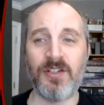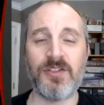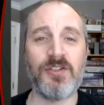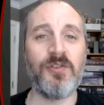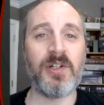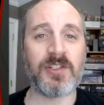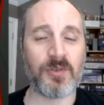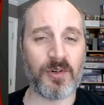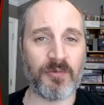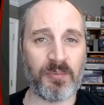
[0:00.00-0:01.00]
do a
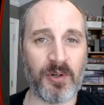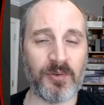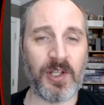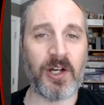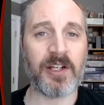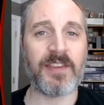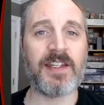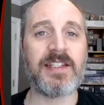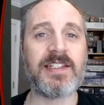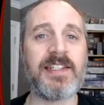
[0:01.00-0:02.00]
sort of prologue that
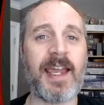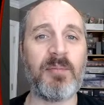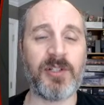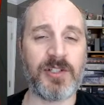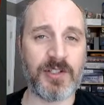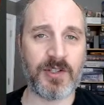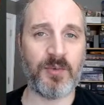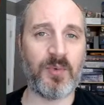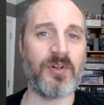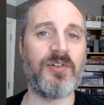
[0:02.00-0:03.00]
establishes the
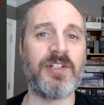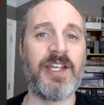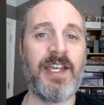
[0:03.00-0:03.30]
world